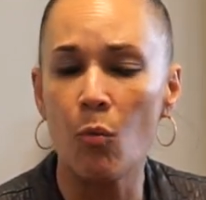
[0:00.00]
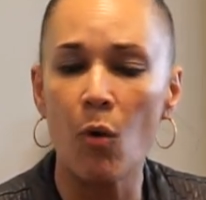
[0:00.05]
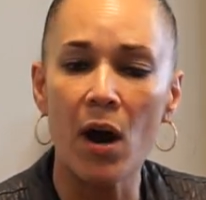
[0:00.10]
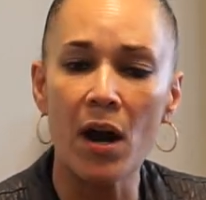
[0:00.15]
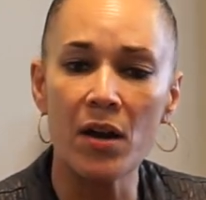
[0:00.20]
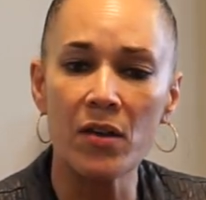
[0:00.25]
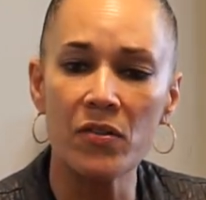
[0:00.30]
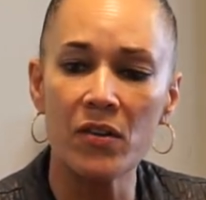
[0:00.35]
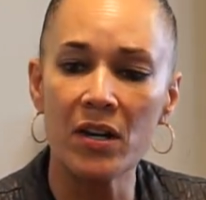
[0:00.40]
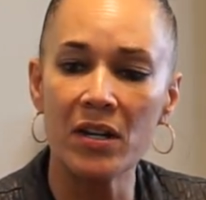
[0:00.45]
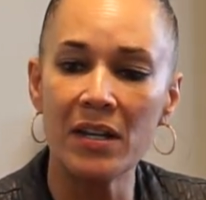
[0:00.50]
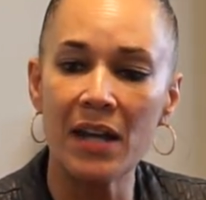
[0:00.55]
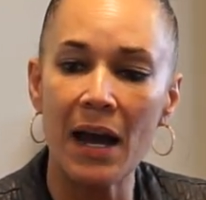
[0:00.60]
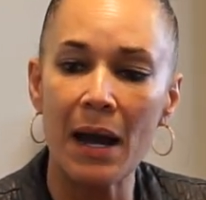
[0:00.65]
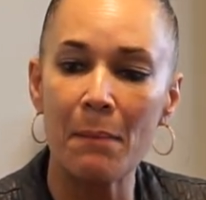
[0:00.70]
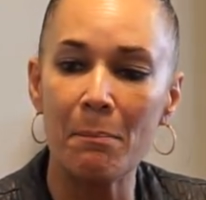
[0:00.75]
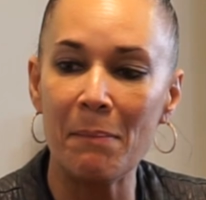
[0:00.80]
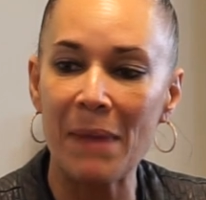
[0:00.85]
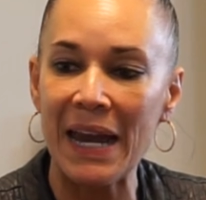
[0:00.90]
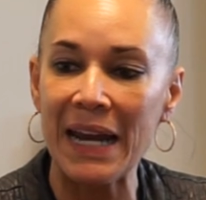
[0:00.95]
Why are they
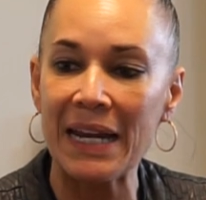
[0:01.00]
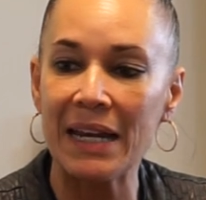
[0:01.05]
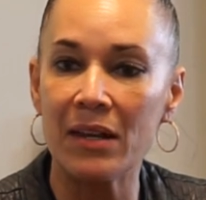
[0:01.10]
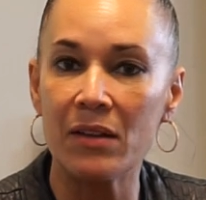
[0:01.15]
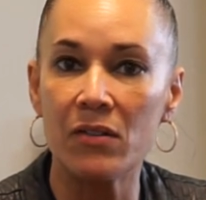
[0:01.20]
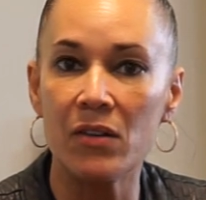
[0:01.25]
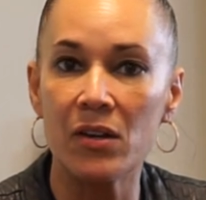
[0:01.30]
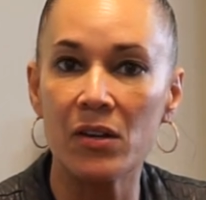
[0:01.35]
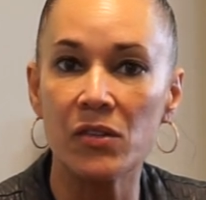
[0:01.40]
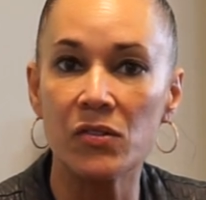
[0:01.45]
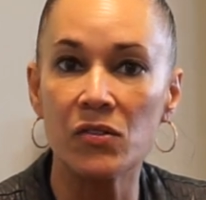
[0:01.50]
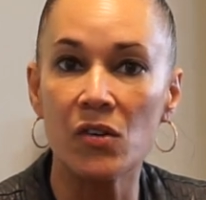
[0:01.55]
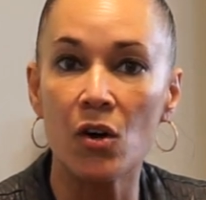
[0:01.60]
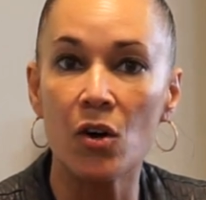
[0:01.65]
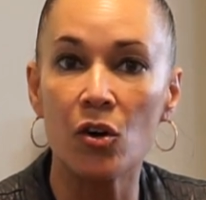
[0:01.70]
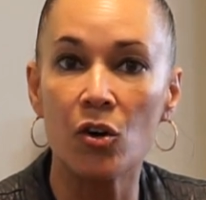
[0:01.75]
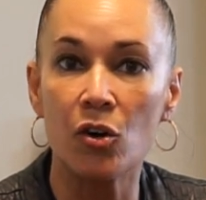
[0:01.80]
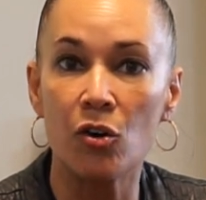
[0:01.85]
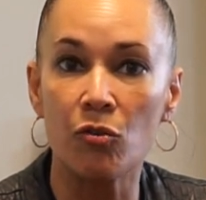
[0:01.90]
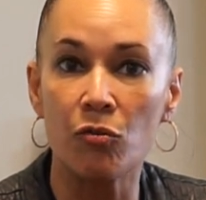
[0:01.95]
not making this
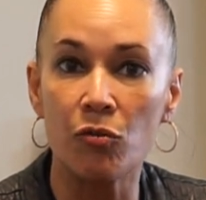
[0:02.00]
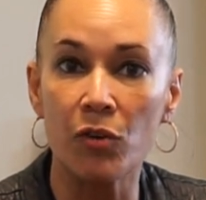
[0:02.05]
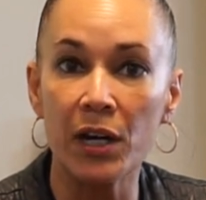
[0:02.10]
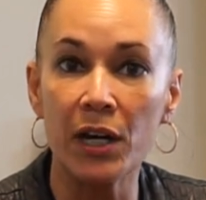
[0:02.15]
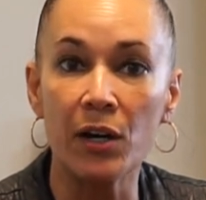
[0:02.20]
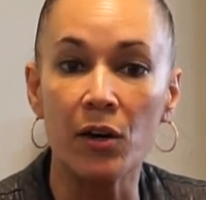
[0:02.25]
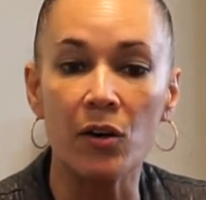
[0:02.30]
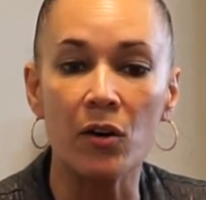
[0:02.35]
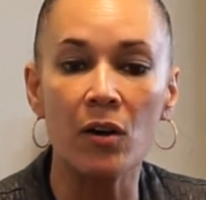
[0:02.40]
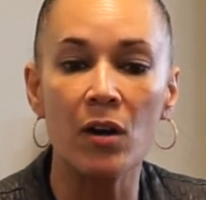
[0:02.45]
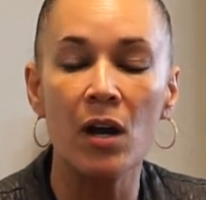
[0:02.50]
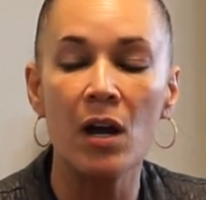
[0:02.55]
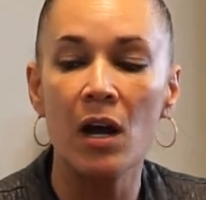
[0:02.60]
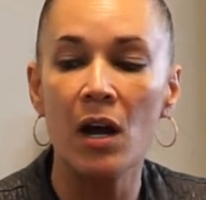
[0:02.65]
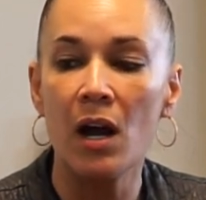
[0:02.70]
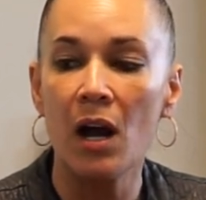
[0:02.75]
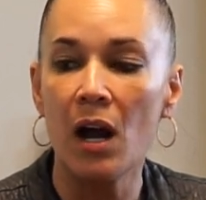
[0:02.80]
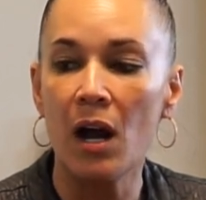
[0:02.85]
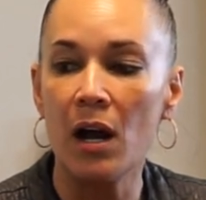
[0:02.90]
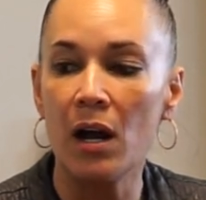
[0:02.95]
a career?
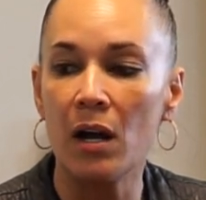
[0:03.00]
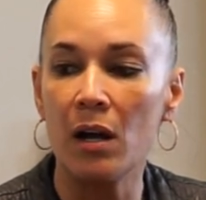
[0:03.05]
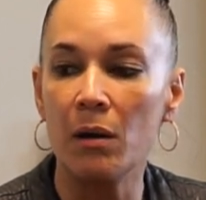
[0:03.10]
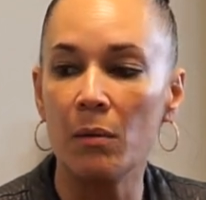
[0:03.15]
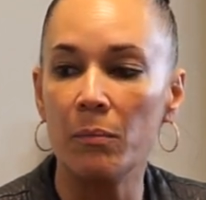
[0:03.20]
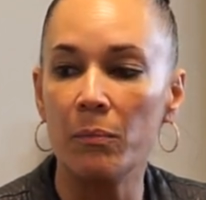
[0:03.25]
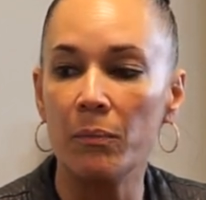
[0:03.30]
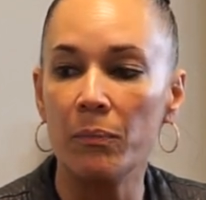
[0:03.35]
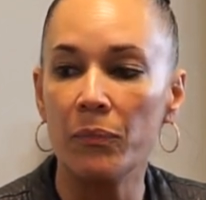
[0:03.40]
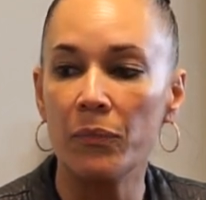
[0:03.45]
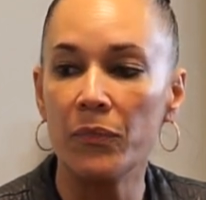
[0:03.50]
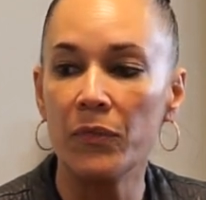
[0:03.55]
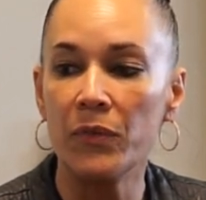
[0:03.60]
Um,